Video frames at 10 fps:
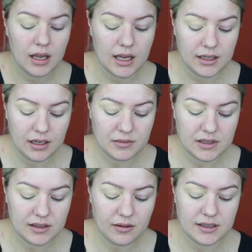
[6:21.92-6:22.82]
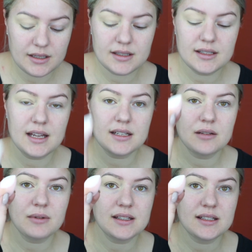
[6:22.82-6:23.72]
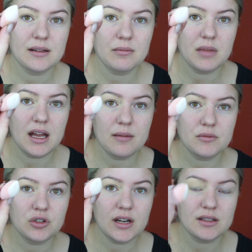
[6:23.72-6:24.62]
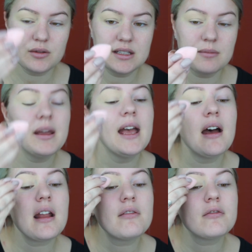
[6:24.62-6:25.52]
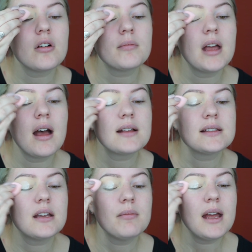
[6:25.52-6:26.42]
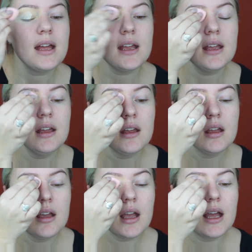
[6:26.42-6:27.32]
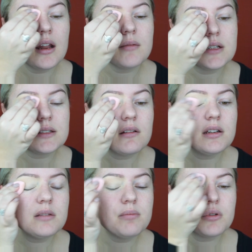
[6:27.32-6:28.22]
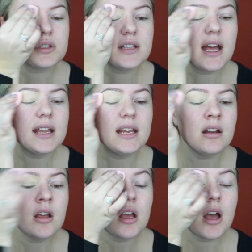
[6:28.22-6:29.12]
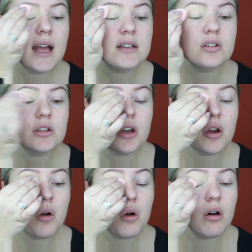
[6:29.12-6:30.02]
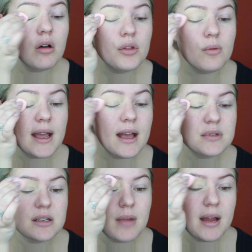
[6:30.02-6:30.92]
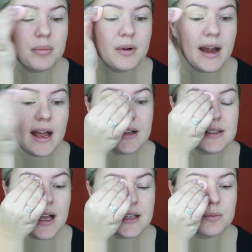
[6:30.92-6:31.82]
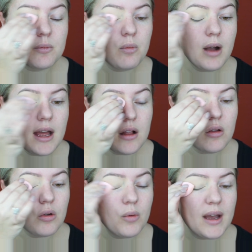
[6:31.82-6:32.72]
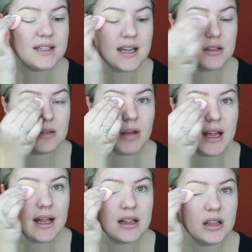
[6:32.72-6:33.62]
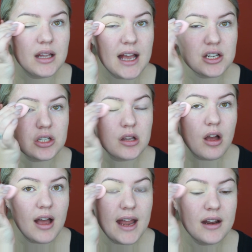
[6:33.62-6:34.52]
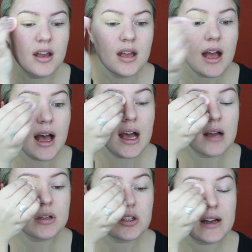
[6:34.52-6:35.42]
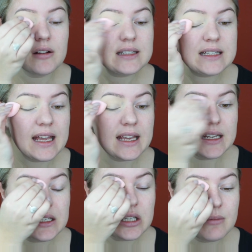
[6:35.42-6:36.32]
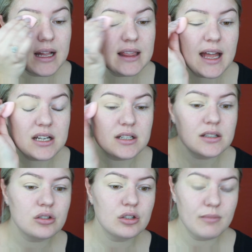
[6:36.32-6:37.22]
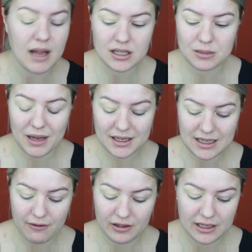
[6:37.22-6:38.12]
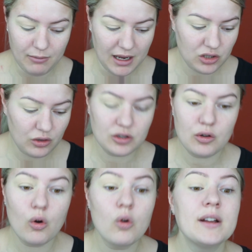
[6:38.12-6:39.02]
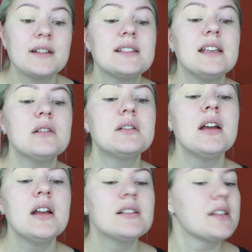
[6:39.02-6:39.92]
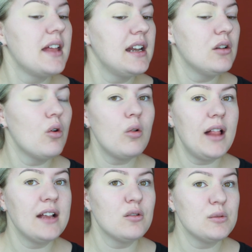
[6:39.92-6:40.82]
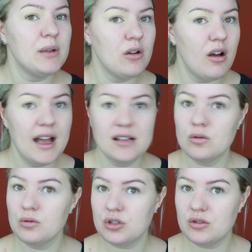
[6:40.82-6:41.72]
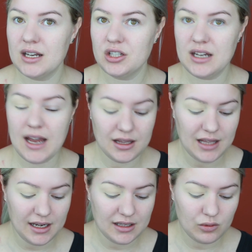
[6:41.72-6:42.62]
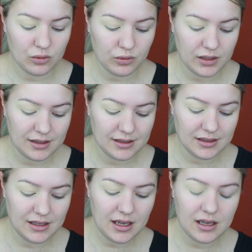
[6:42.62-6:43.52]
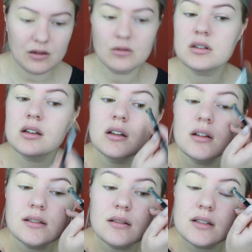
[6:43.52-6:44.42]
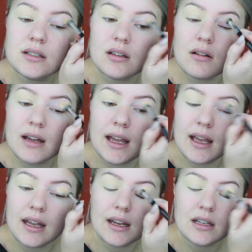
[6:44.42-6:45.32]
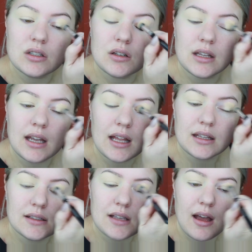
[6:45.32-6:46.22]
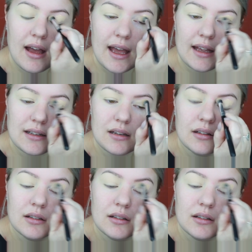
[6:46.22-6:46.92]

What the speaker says: And then I'm just going to set it with some translucent powder from the RCMA, and I'm just going to push that in. I do go all the way up to my brows as well, all the way down to my lash line. Try not to get into my lashes too much, but definitely make sure it's all concealed, so that in all angles when your eye is all stretched out that it's all concealed. So just go ahead and do the other side.